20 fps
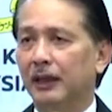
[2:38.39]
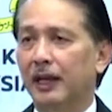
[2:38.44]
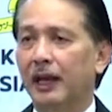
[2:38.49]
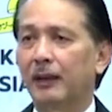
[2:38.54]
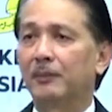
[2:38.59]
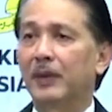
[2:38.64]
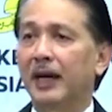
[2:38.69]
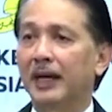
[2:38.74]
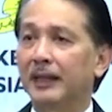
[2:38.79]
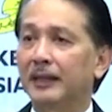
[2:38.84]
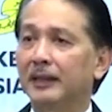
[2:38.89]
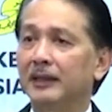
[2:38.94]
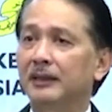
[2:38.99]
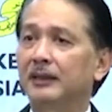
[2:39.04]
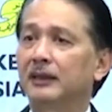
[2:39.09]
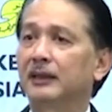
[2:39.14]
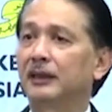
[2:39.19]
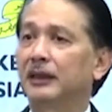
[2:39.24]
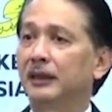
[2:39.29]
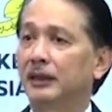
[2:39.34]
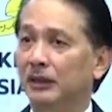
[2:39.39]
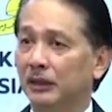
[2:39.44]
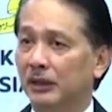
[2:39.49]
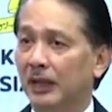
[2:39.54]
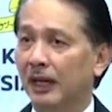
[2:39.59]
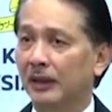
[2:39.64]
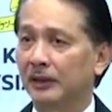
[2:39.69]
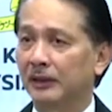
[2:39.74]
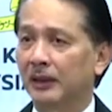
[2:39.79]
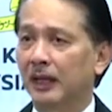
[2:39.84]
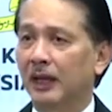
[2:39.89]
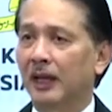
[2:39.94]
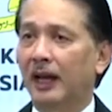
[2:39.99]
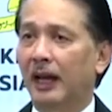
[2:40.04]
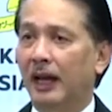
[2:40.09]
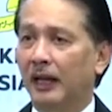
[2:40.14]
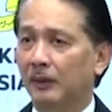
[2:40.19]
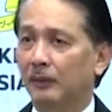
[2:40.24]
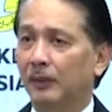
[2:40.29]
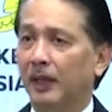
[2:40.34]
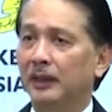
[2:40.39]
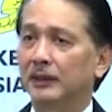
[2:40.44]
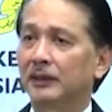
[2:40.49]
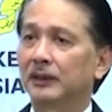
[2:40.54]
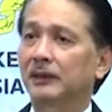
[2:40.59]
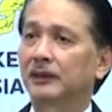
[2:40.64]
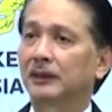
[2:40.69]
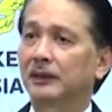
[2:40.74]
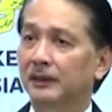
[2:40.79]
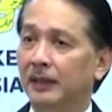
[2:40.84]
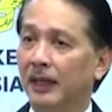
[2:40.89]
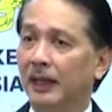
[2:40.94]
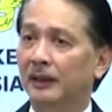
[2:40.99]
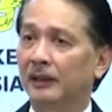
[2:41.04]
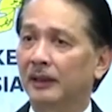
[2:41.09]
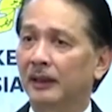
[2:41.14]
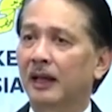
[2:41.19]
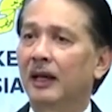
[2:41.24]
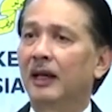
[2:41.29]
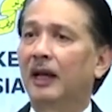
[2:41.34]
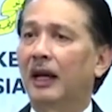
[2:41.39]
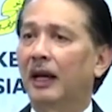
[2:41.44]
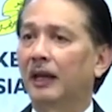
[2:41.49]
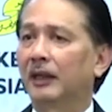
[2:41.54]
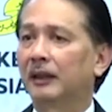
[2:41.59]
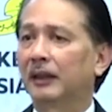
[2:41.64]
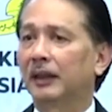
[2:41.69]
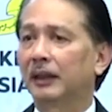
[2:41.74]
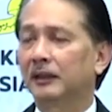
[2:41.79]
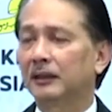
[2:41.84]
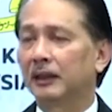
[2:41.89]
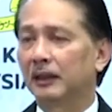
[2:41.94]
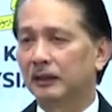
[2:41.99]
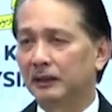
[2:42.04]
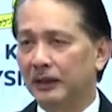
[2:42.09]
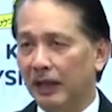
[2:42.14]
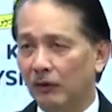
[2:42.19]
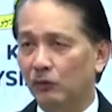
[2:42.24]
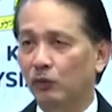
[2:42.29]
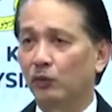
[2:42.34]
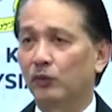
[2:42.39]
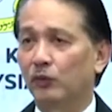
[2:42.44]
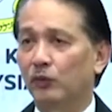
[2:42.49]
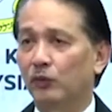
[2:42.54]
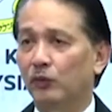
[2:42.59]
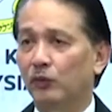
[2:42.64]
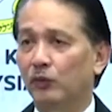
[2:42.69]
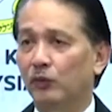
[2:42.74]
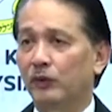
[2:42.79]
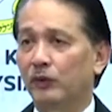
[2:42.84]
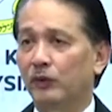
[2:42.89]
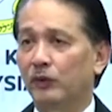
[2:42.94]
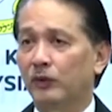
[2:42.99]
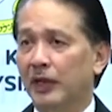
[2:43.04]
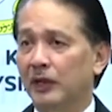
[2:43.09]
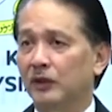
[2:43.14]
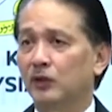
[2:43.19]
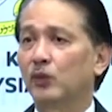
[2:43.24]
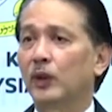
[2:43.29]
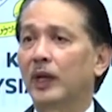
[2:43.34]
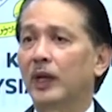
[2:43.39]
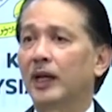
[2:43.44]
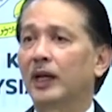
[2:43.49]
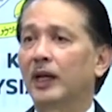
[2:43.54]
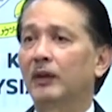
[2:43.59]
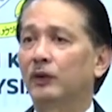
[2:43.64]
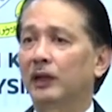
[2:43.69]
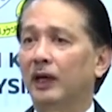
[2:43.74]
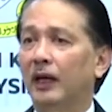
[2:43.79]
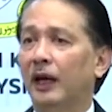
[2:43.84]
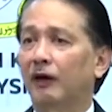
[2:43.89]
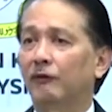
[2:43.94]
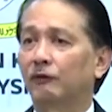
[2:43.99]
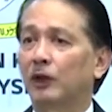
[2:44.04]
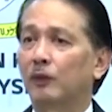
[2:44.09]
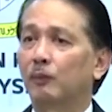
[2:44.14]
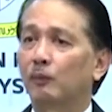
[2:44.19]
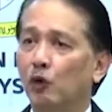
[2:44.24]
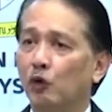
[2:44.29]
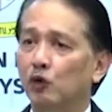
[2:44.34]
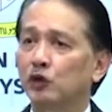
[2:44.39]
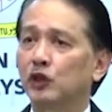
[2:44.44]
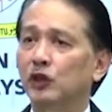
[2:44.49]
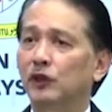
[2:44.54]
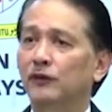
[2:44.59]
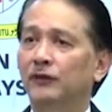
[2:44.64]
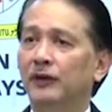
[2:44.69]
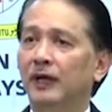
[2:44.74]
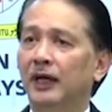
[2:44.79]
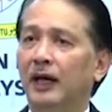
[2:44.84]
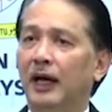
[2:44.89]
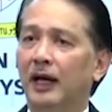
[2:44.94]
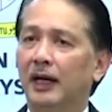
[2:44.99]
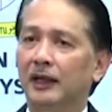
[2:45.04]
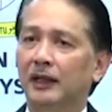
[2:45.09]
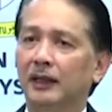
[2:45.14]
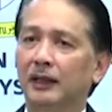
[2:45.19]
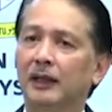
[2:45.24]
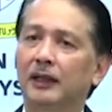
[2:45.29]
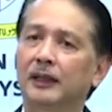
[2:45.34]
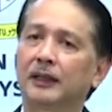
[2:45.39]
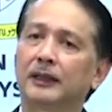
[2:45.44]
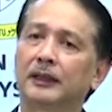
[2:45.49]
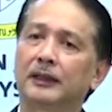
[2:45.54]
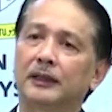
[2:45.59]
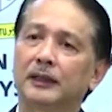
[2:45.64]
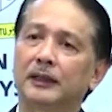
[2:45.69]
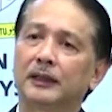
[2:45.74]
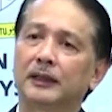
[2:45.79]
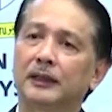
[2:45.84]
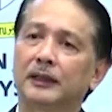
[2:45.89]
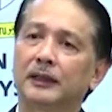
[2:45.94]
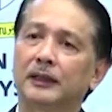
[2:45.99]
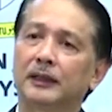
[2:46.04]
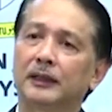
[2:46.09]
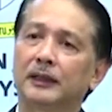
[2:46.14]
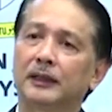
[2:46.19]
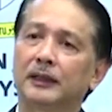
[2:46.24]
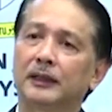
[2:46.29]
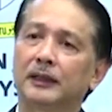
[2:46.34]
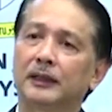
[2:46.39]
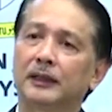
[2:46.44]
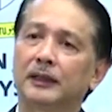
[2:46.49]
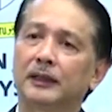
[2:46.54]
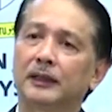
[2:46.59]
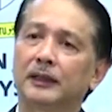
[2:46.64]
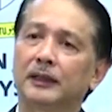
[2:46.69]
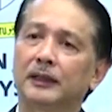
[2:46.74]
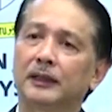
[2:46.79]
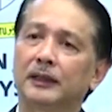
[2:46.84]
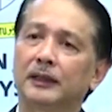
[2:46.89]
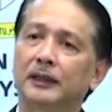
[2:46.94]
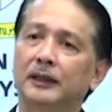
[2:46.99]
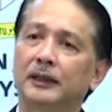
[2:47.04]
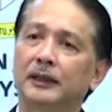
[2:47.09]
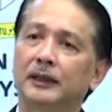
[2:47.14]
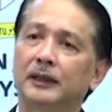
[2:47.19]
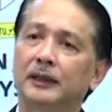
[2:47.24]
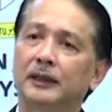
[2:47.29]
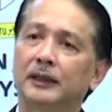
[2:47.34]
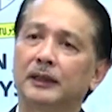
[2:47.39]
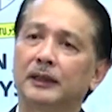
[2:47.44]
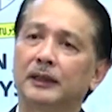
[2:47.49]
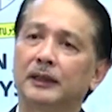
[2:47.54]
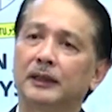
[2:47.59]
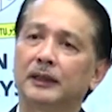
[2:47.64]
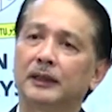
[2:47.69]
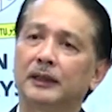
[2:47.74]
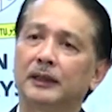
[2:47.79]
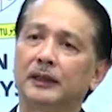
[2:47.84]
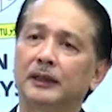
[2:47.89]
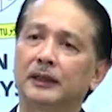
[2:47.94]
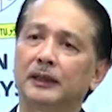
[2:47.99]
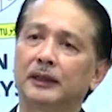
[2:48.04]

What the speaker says: minus the discharge and minus the death, and then that's where we have the positive infectivity cases that we have.